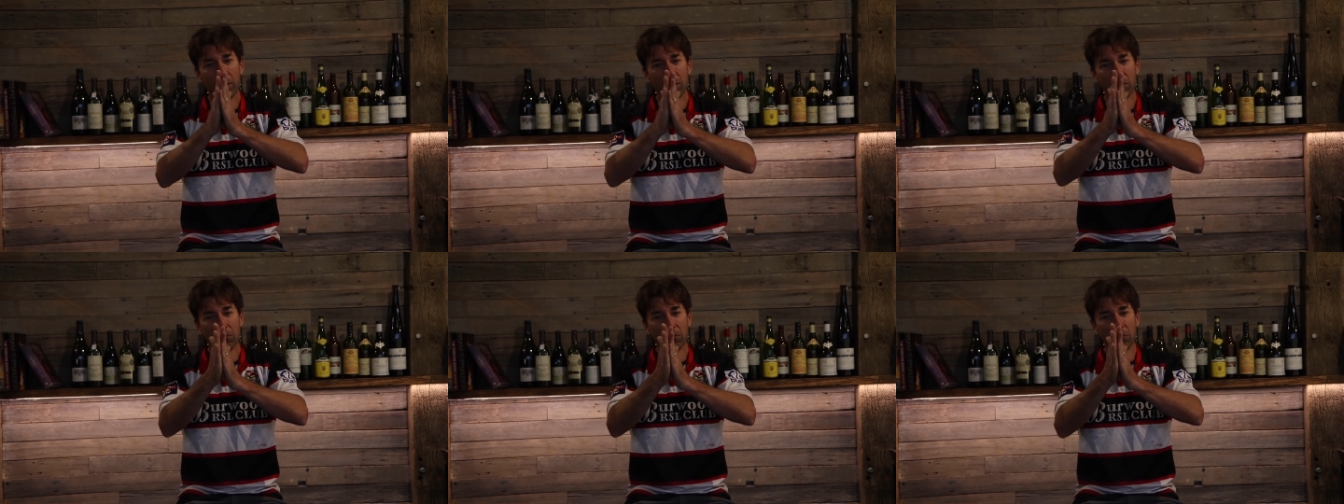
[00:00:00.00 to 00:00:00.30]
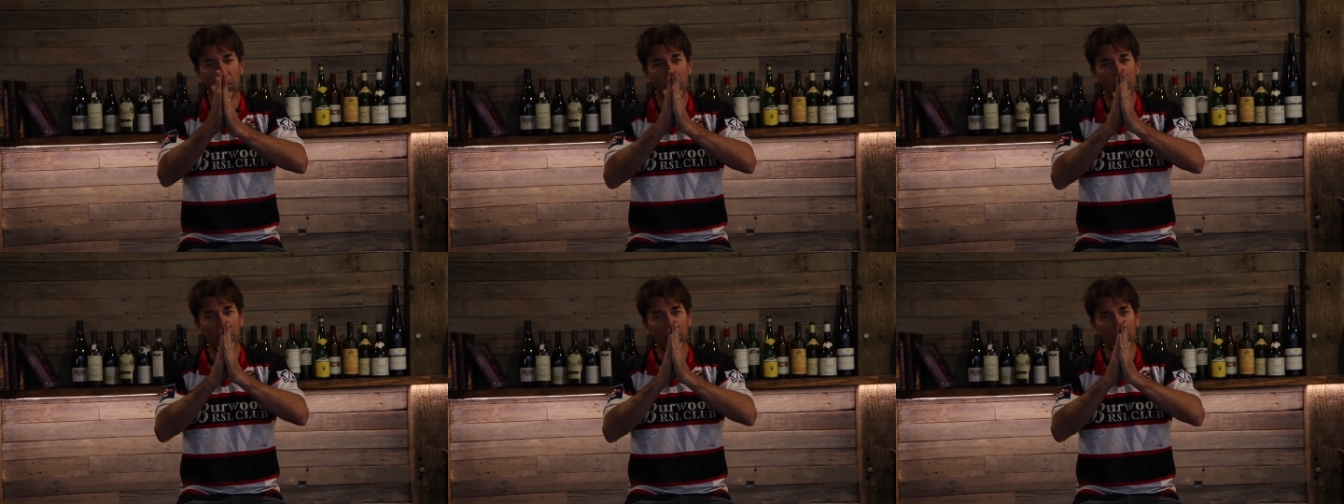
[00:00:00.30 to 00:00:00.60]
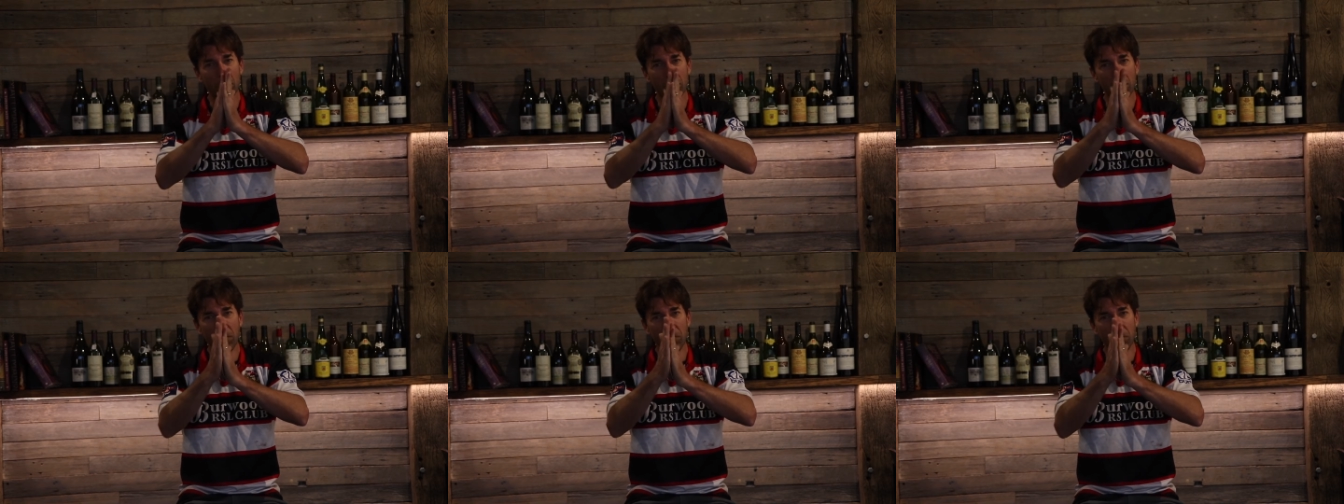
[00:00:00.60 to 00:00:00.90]
the
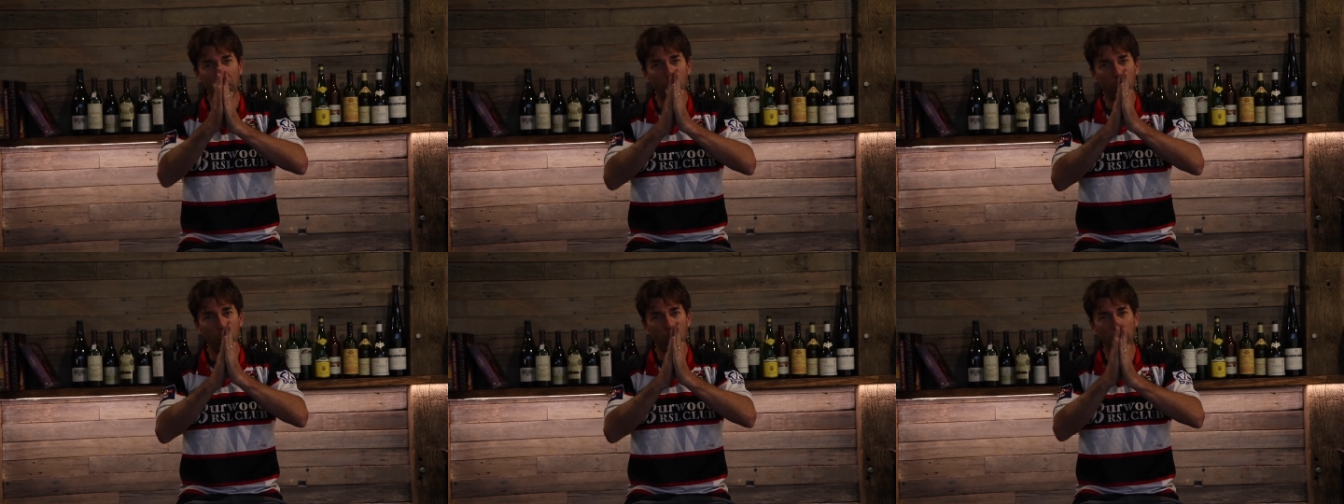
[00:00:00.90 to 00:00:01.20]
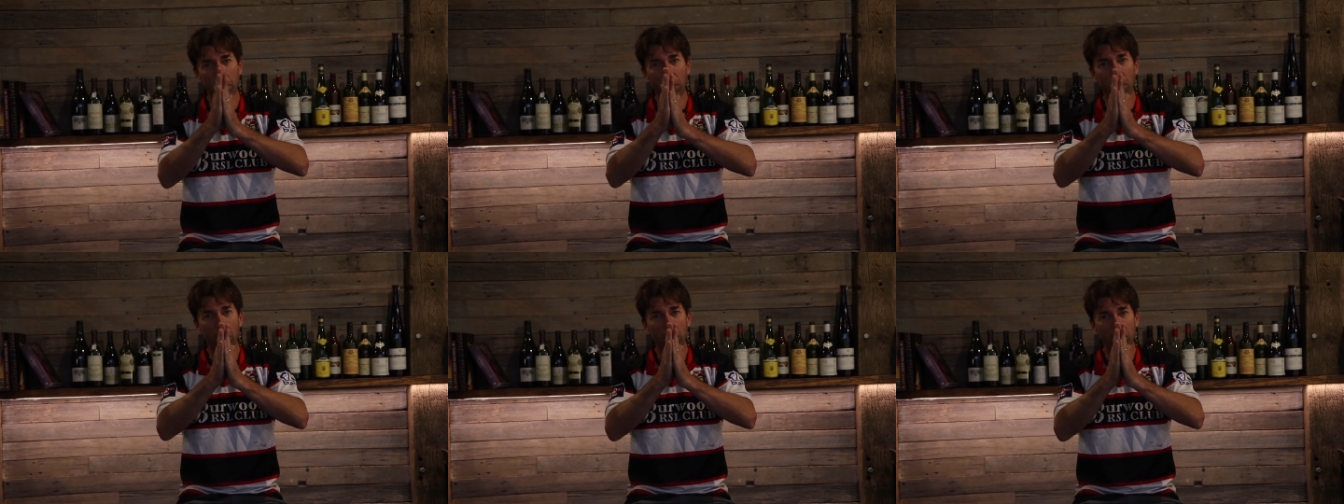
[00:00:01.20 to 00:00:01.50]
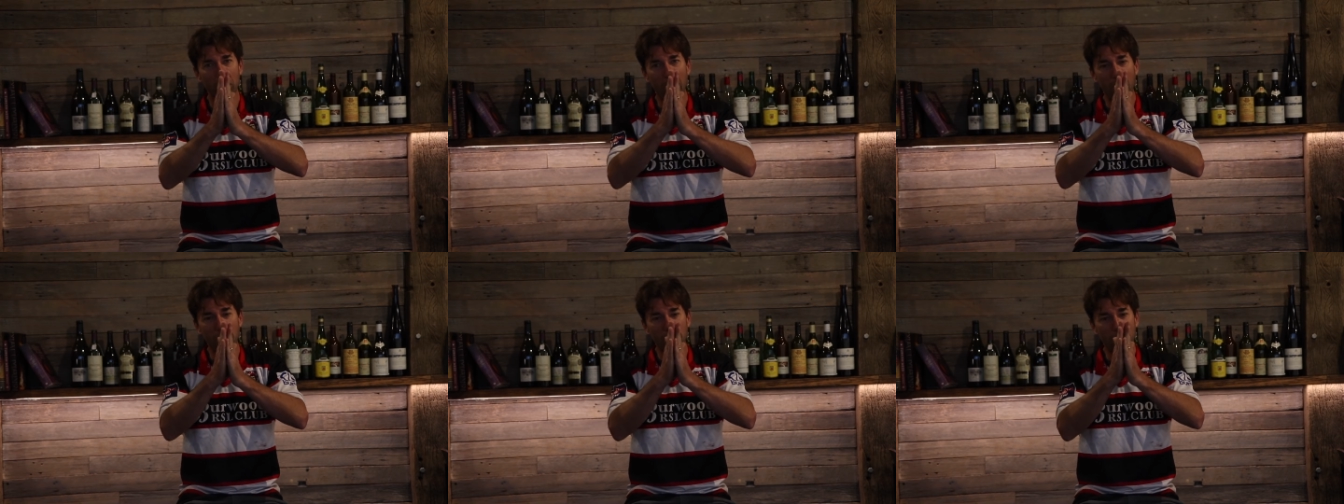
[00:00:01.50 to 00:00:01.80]
surface of the filter
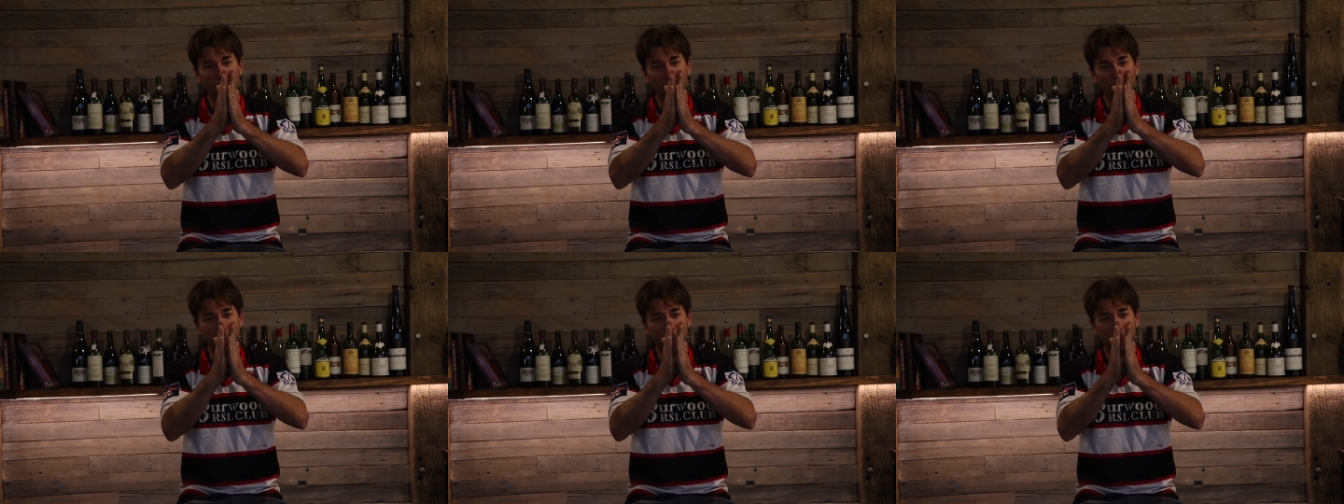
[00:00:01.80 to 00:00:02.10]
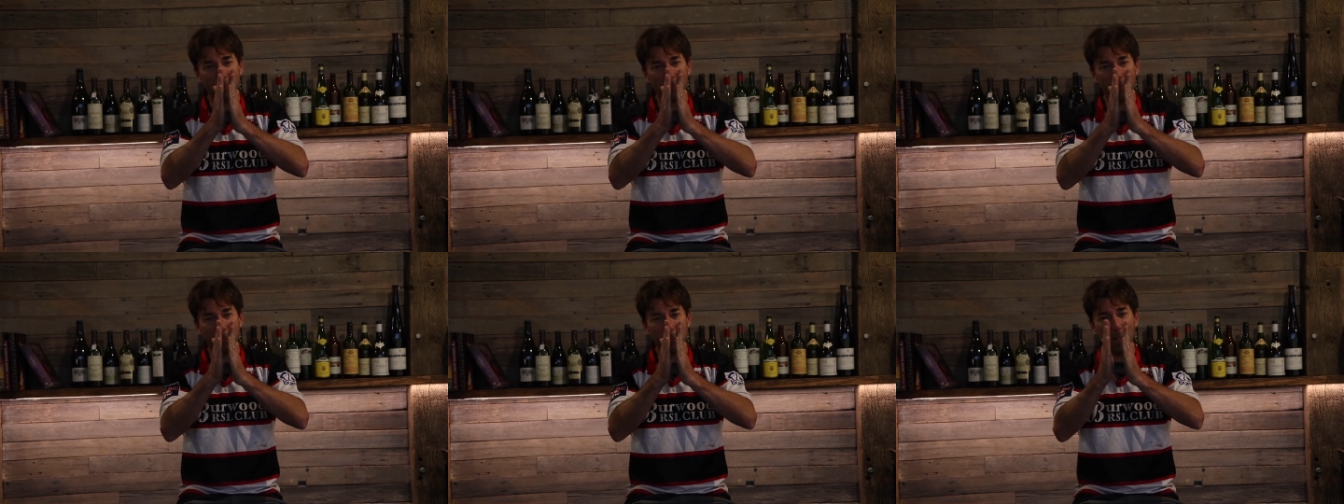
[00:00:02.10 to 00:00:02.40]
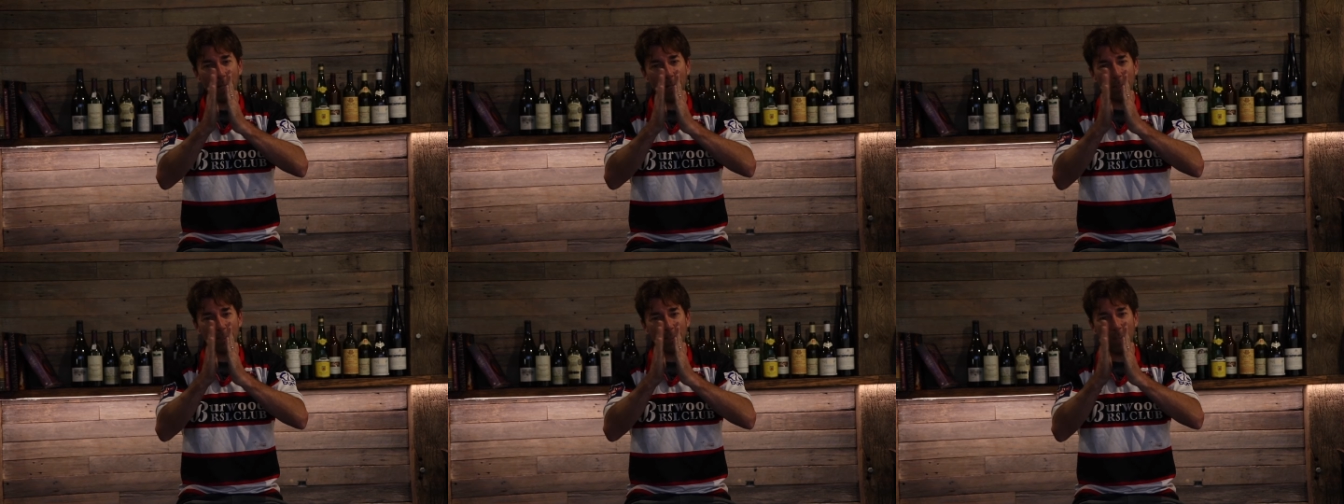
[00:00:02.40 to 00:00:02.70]
blocks up and it gets
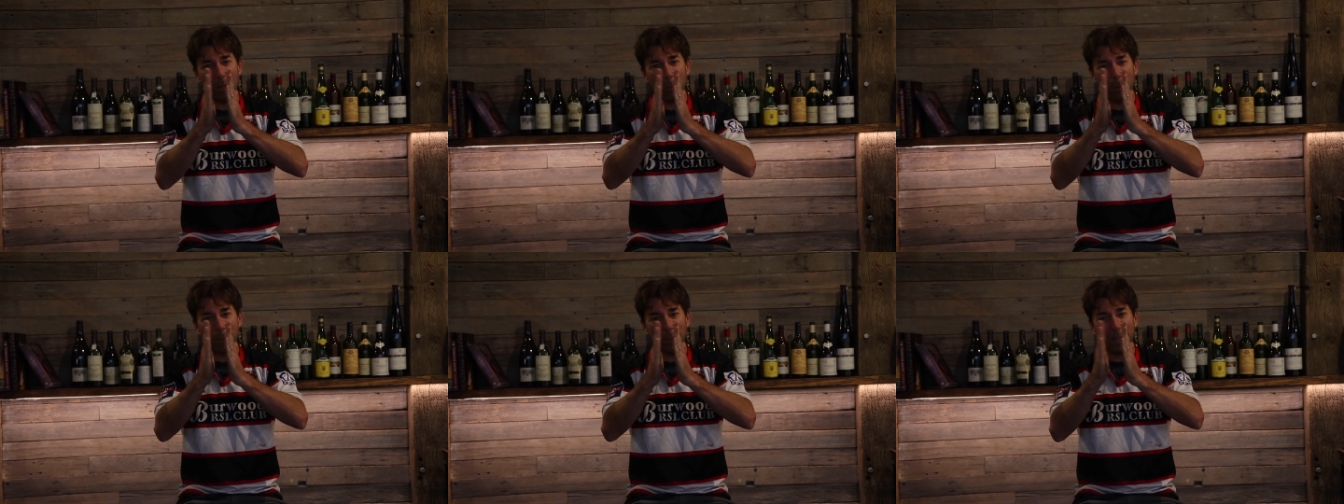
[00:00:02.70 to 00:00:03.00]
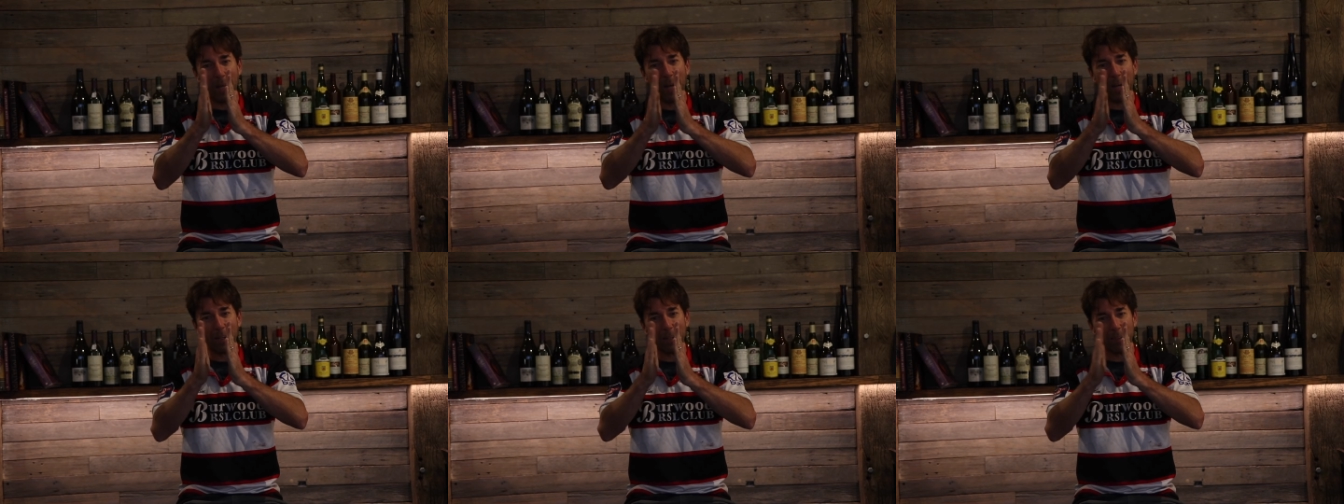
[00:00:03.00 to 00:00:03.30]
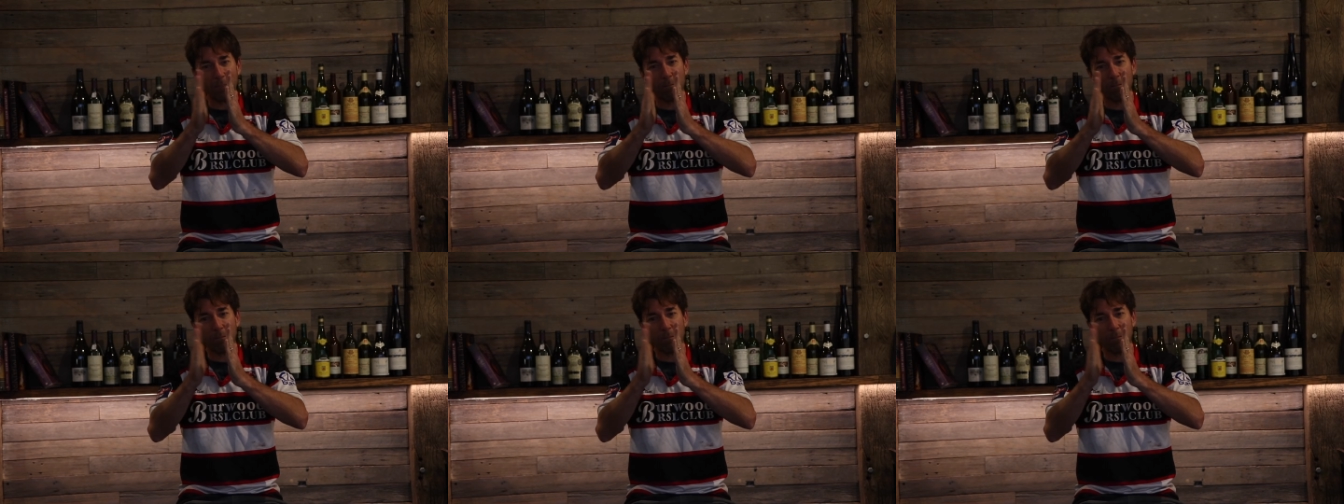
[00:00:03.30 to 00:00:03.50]
gunked up with gunk.